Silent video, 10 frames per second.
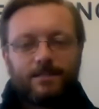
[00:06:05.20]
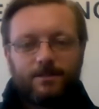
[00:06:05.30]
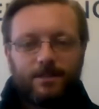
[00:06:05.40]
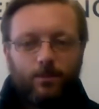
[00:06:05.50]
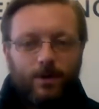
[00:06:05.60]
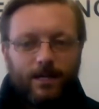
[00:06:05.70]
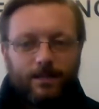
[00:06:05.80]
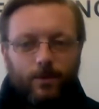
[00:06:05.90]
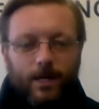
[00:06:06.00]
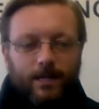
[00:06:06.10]
So then
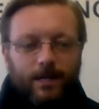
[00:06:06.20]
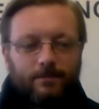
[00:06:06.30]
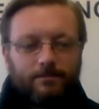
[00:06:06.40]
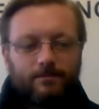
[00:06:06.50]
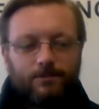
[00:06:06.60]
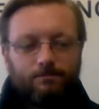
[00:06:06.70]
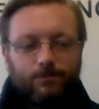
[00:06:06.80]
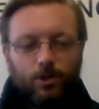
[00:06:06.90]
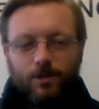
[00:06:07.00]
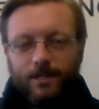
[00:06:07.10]
why not
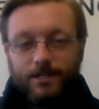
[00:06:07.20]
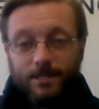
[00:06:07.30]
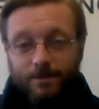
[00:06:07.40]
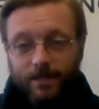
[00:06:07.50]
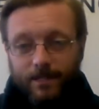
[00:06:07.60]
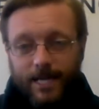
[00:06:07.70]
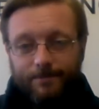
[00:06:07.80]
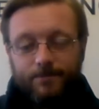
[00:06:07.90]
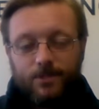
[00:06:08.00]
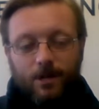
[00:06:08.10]
turn it into something like
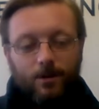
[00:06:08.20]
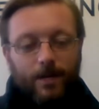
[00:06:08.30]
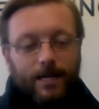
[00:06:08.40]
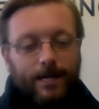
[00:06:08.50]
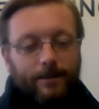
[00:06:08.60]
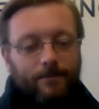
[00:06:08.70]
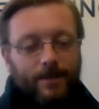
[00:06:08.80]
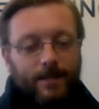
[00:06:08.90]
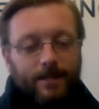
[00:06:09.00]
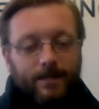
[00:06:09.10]
that? So
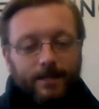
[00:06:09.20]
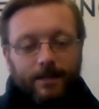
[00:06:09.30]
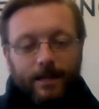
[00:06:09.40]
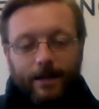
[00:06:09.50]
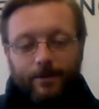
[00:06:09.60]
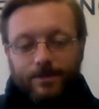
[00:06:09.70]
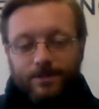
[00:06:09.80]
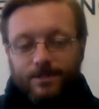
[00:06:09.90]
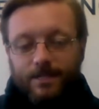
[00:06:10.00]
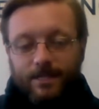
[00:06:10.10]
I
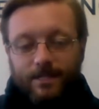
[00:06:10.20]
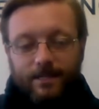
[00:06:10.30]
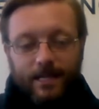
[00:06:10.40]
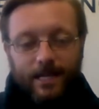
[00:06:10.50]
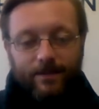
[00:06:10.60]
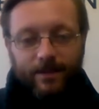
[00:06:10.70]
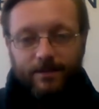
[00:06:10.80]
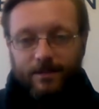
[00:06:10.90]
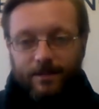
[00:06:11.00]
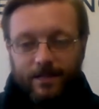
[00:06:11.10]
was having
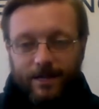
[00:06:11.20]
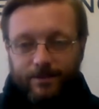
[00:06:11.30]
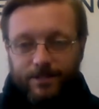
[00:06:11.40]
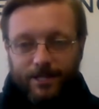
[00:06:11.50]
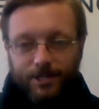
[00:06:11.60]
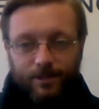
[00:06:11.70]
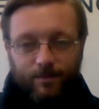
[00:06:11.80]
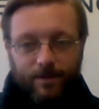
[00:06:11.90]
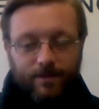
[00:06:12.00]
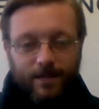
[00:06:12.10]
a conversation
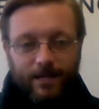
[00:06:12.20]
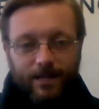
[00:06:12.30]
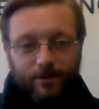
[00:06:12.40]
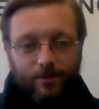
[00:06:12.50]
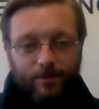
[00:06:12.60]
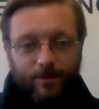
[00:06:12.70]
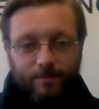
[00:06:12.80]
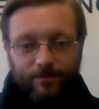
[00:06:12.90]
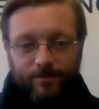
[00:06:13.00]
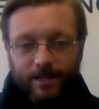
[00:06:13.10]
with
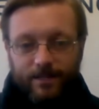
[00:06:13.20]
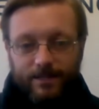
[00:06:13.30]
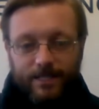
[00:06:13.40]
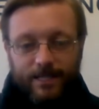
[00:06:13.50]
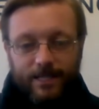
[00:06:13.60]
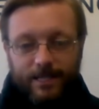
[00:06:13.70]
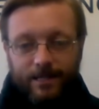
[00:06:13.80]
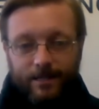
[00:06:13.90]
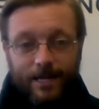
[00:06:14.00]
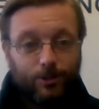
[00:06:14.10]
my friend
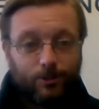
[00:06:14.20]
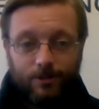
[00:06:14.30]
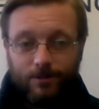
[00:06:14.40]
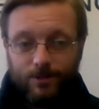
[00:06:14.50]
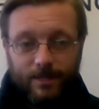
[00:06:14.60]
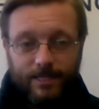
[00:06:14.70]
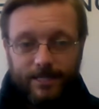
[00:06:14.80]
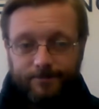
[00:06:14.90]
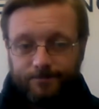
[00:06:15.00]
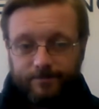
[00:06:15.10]
Nigel Kearns one day,